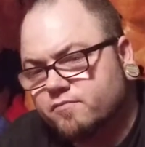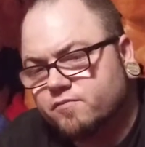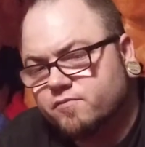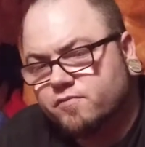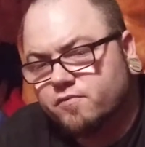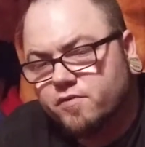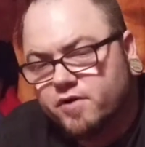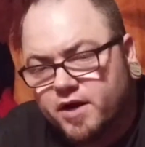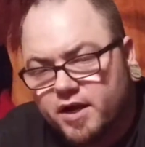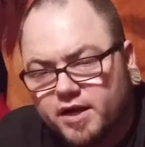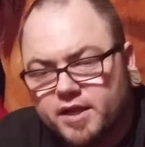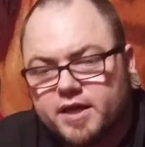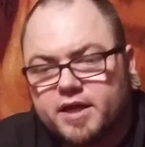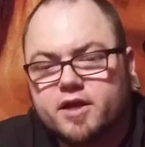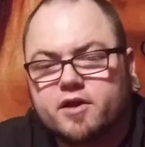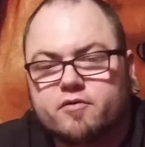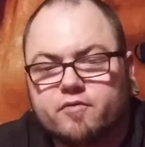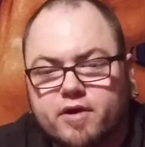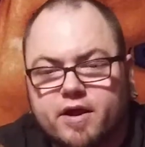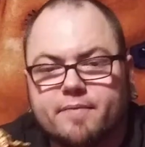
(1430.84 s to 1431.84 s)
really
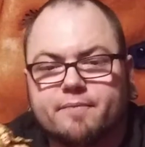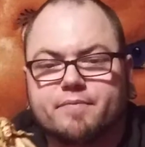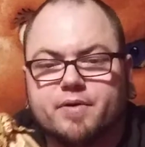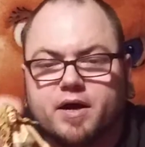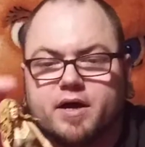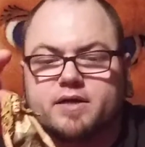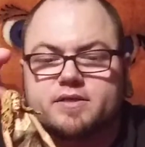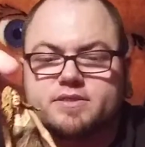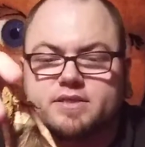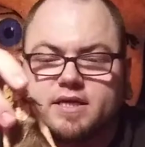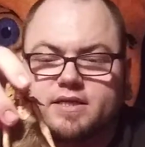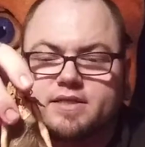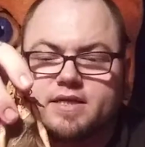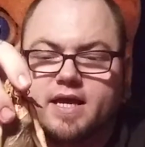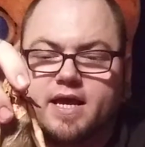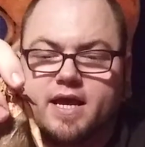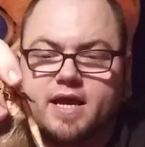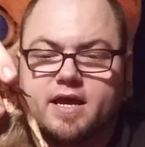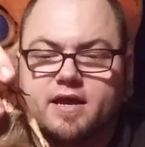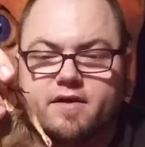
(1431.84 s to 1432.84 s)
great box set to
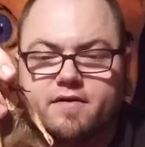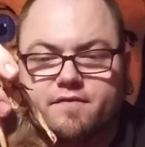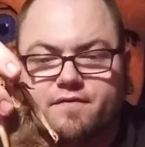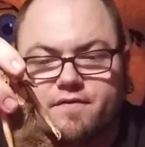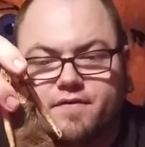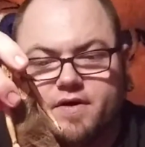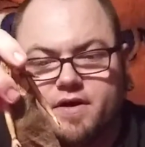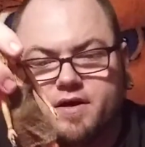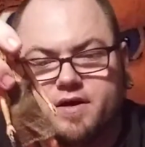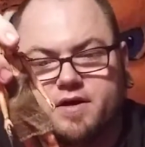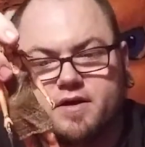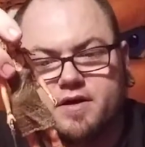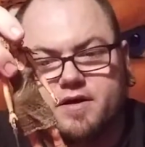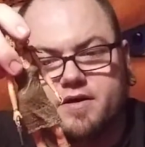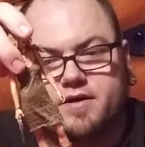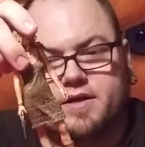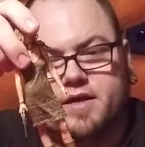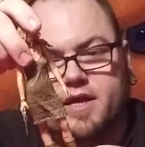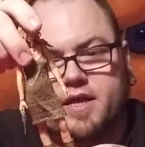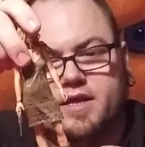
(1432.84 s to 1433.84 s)
have.
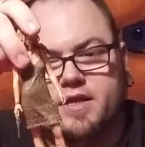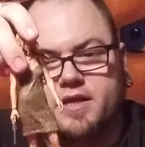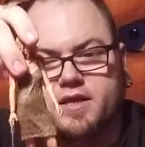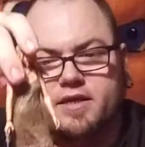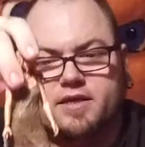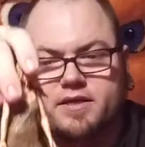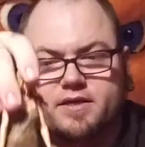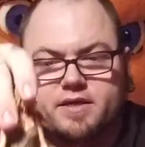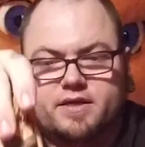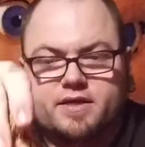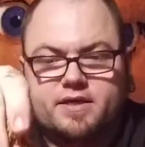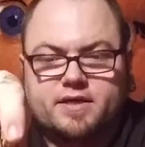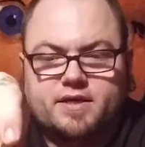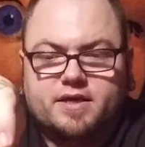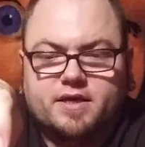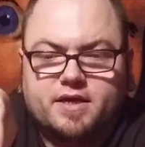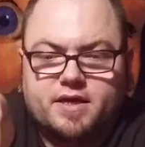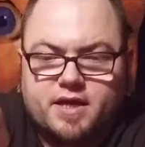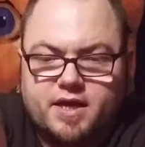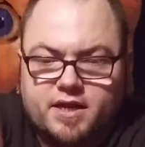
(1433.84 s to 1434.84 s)
Any
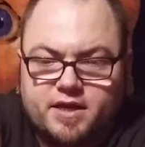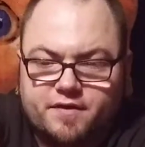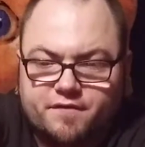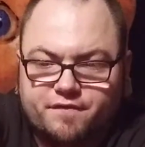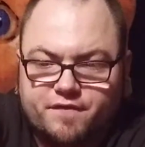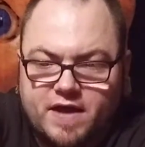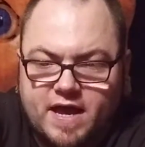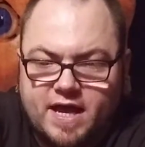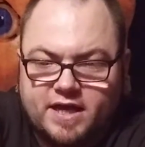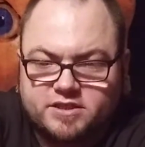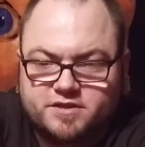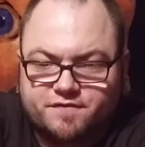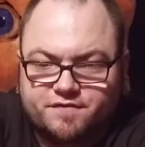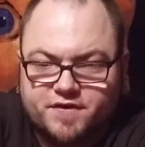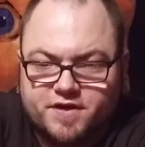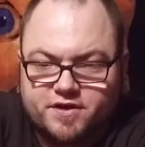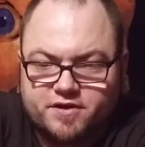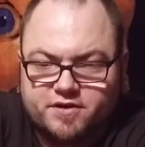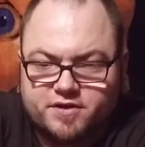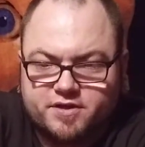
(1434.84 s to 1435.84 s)
action
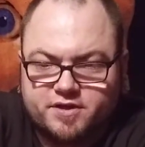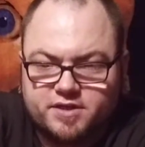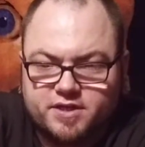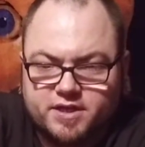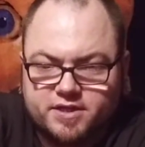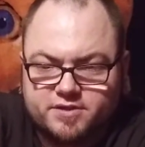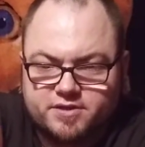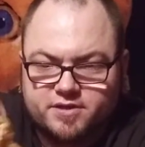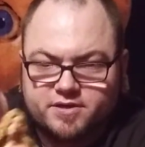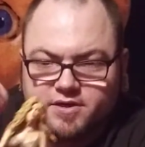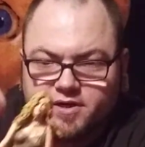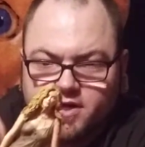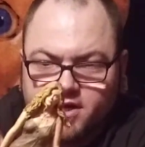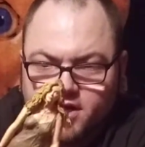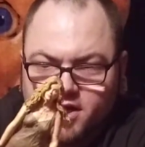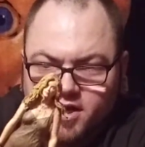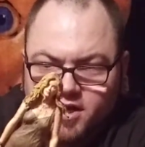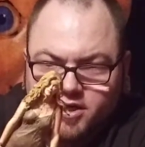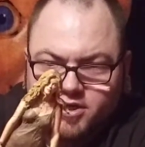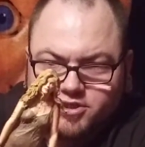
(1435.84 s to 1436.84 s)
figure collector
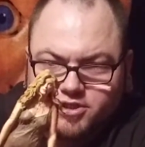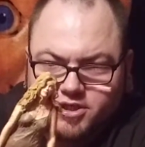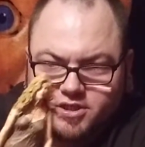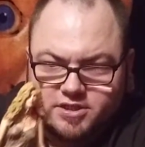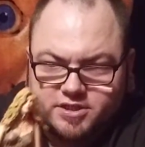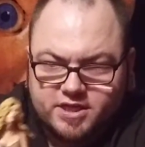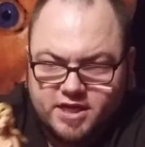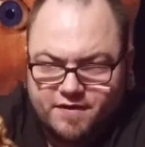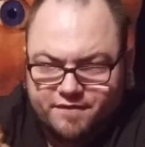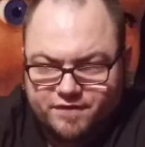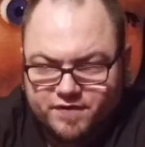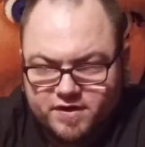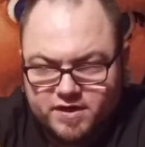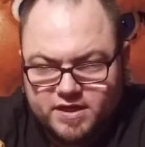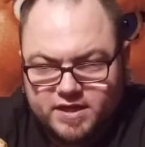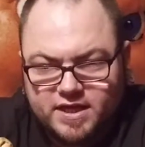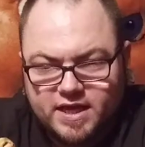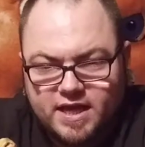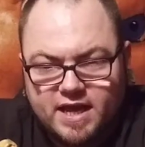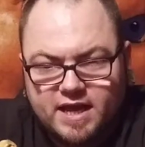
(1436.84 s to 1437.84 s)
should
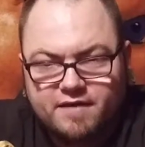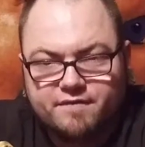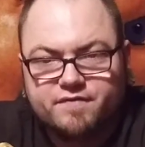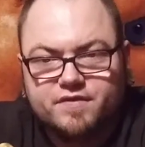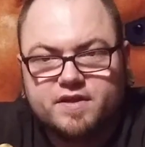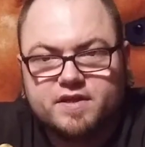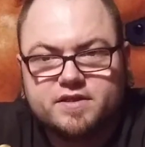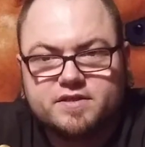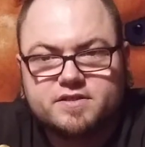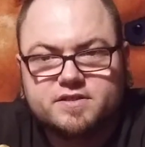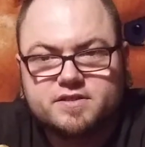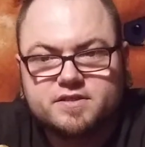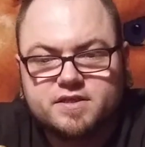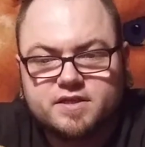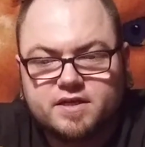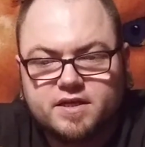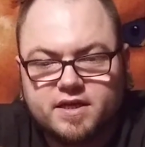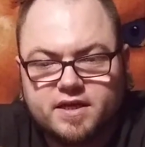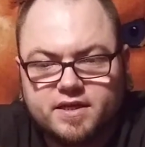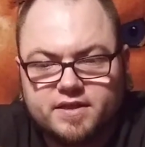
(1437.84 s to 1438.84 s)
definitely have this
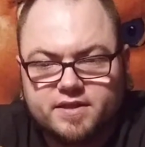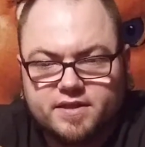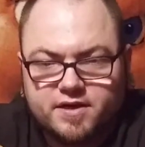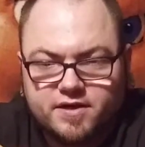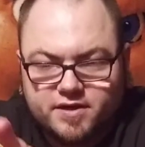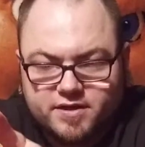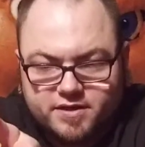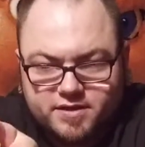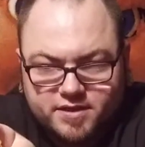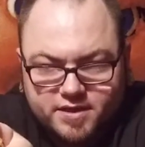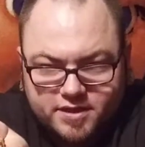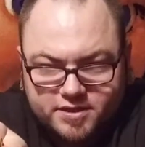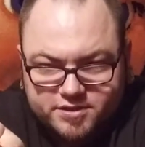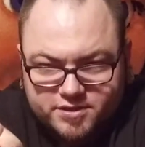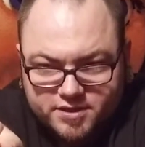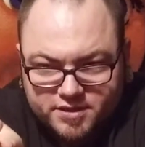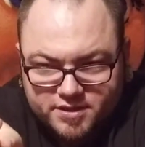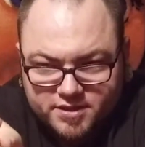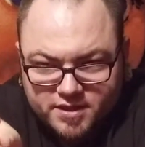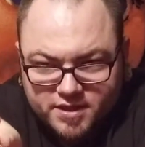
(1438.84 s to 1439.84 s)
in their
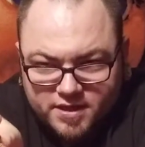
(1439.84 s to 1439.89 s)
collection.